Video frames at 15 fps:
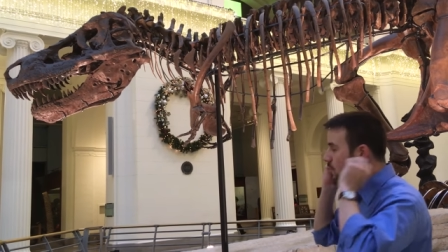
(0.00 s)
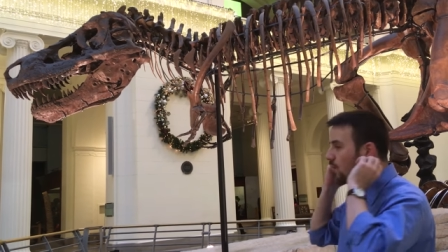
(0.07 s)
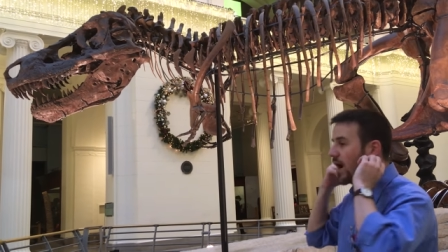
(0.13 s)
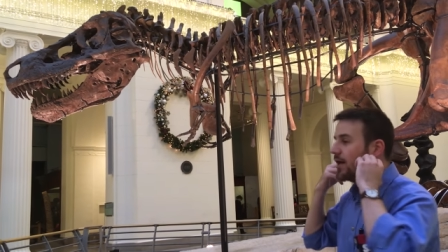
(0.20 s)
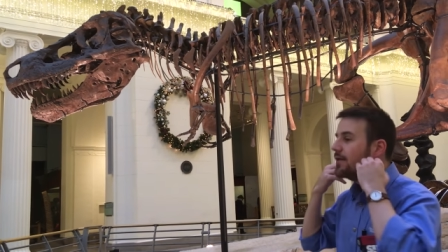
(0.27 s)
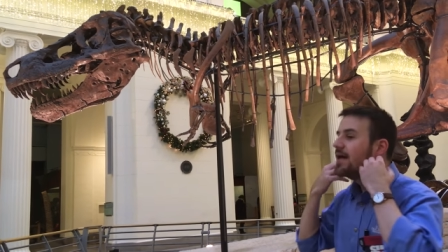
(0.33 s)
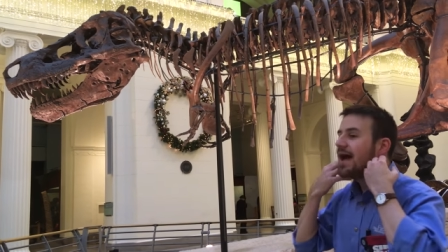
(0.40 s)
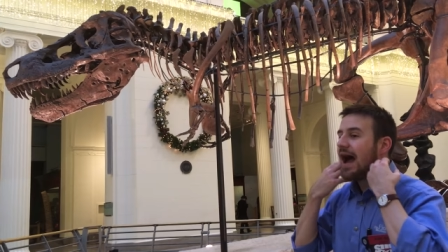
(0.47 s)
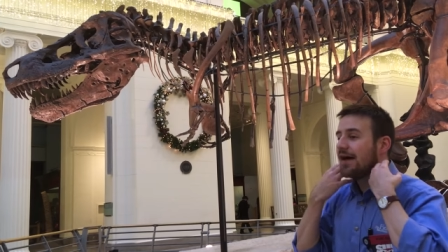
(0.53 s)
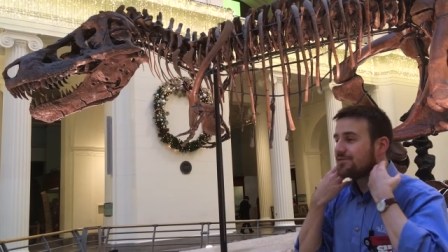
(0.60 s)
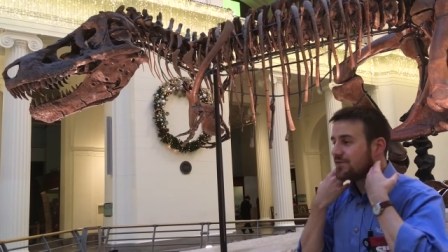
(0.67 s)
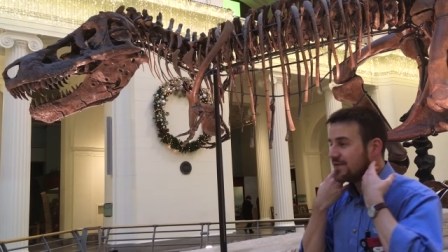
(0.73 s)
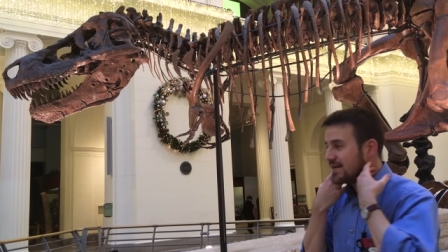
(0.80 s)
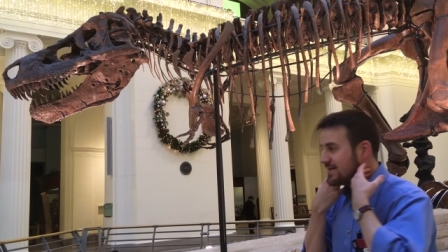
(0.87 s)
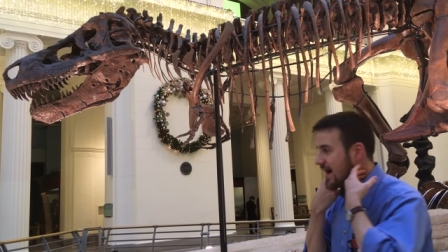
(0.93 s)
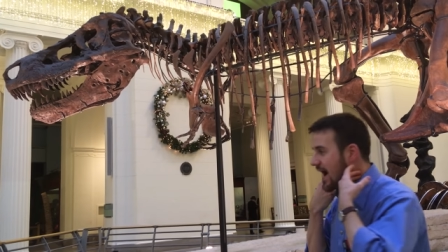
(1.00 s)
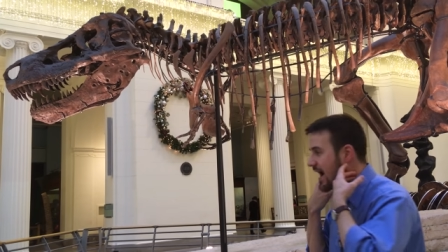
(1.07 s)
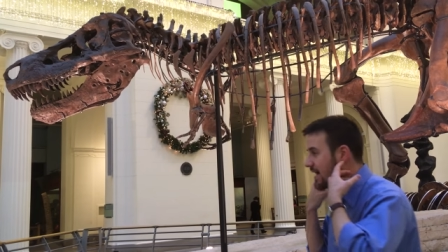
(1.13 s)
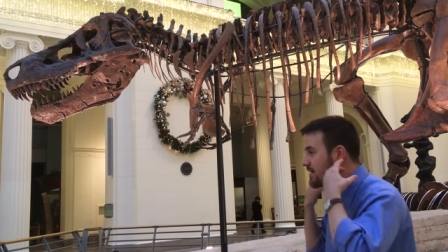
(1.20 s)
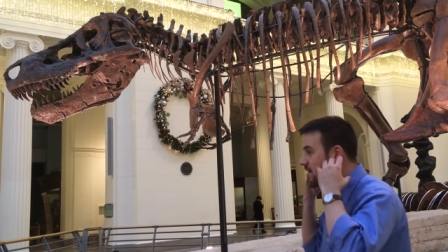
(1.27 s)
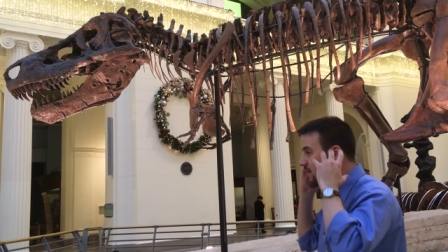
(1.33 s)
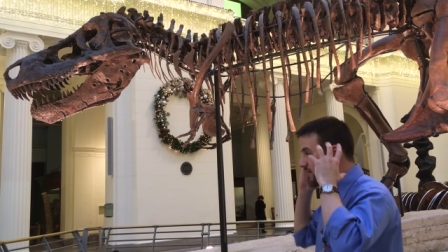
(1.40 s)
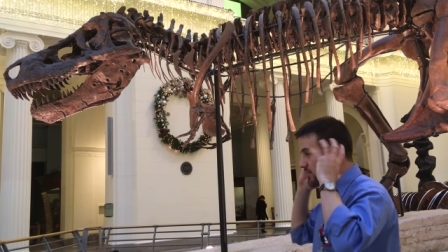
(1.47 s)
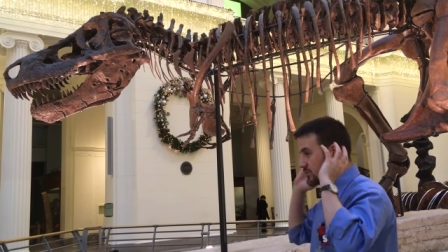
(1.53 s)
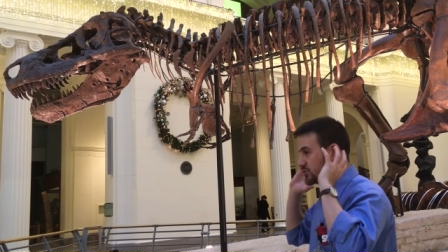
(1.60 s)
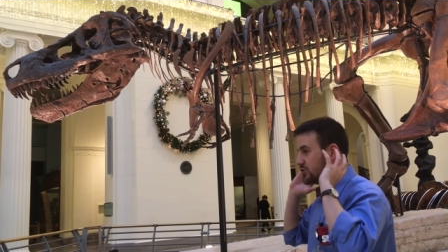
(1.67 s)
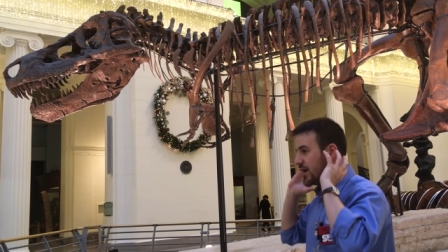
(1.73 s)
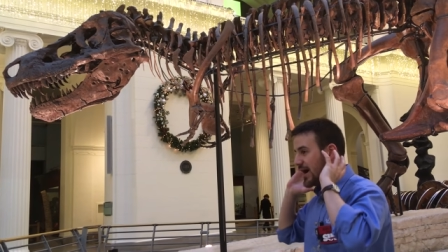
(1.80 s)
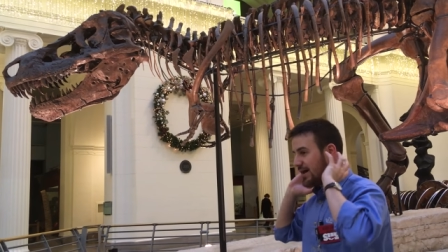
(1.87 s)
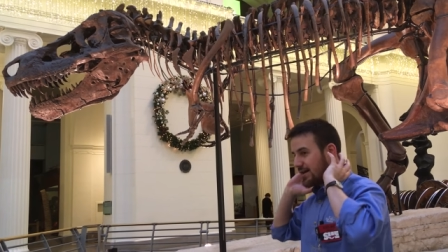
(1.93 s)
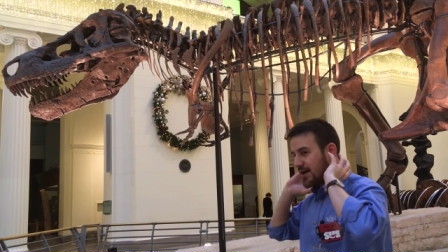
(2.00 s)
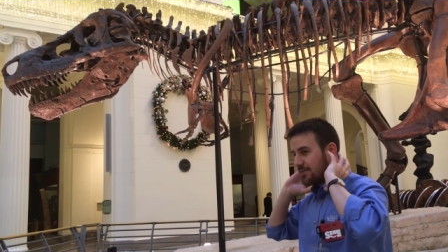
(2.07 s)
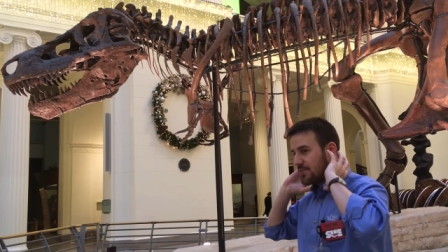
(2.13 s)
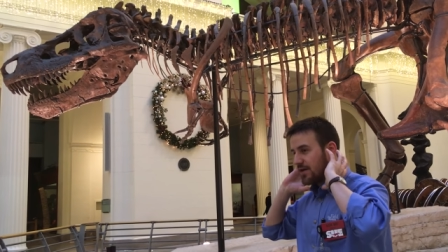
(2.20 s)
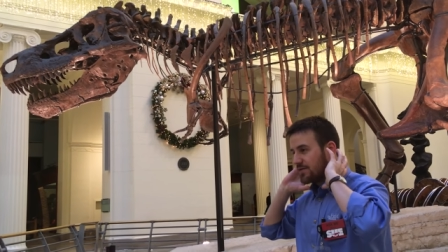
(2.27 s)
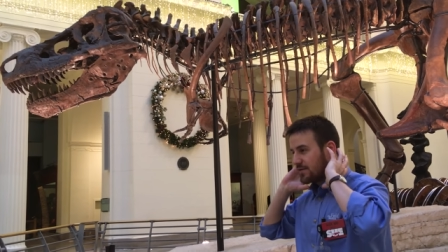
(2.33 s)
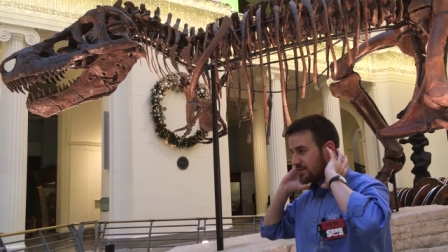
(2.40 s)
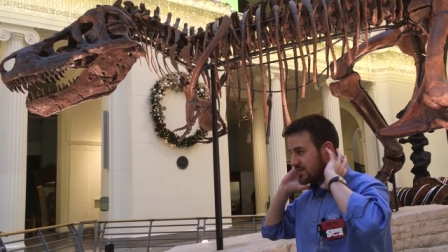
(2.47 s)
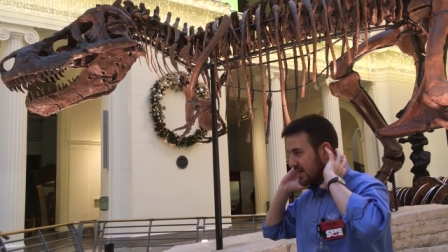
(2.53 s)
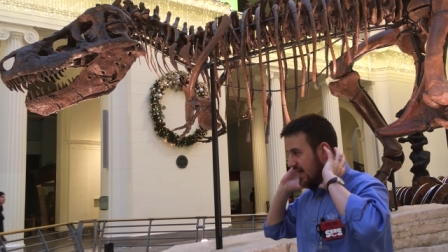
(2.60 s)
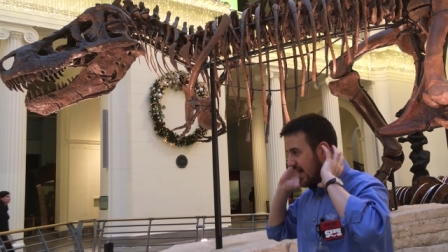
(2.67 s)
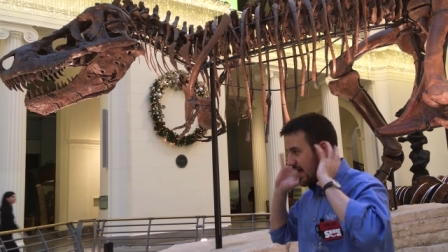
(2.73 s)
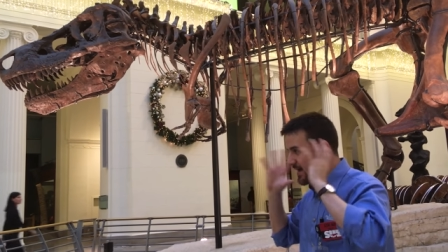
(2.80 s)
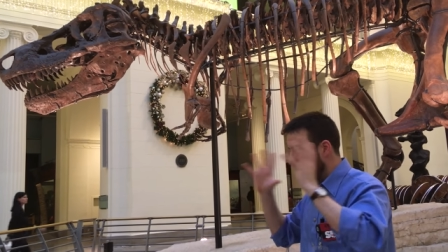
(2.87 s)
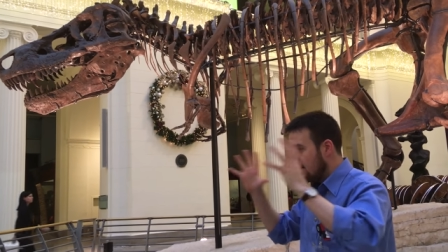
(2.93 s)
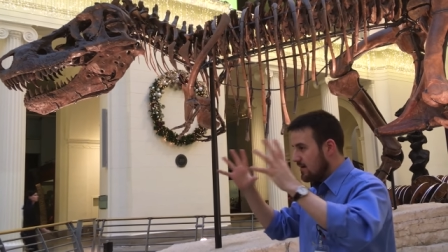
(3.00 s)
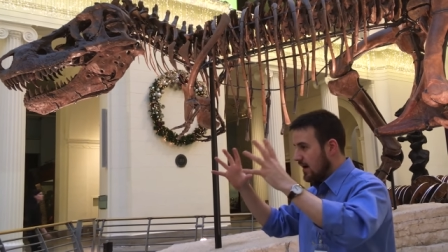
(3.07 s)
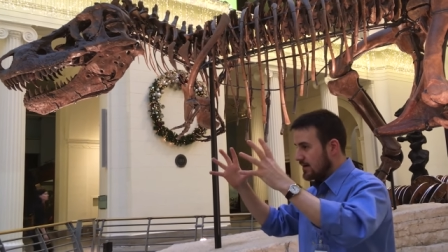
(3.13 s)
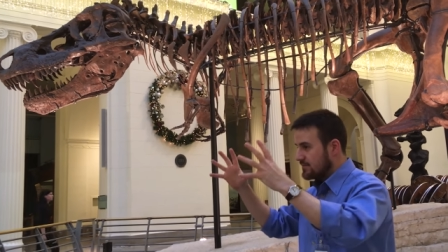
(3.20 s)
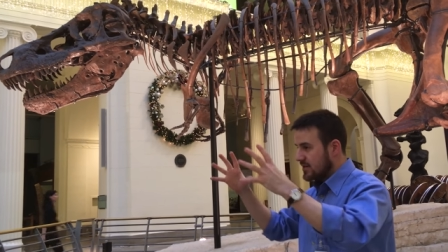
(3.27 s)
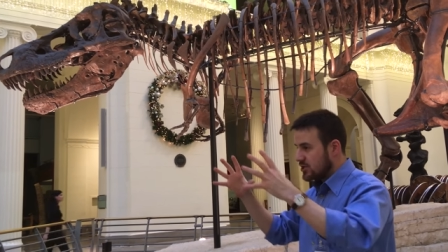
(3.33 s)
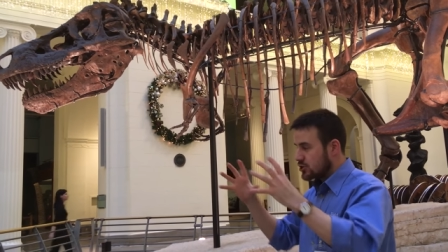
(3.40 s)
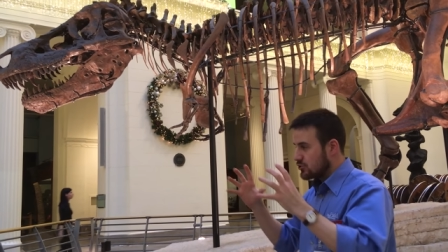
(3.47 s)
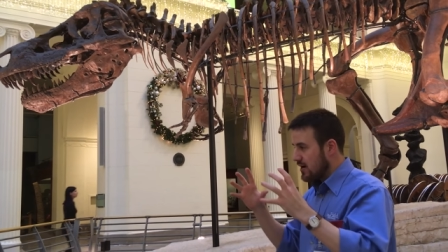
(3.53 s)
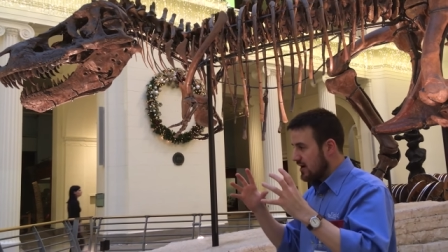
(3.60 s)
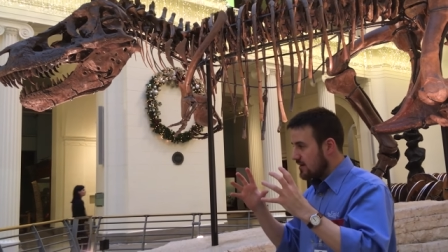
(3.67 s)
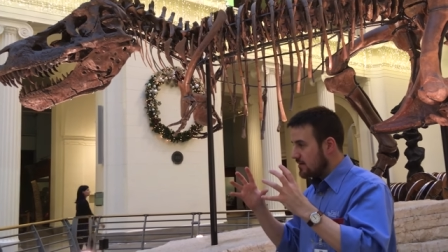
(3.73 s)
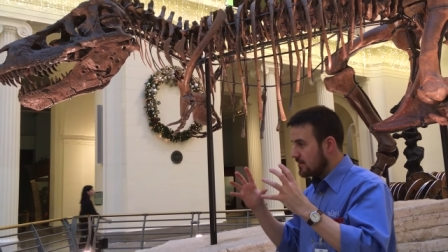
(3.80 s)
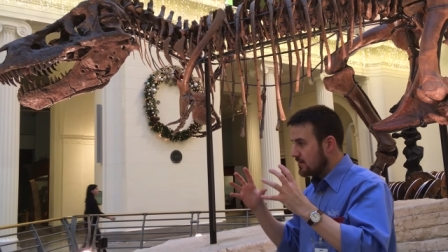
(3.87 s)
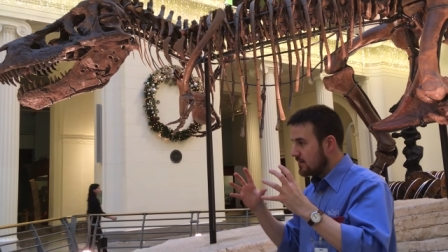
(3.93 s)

Well, after they die, those giant neck muscles decay and shrink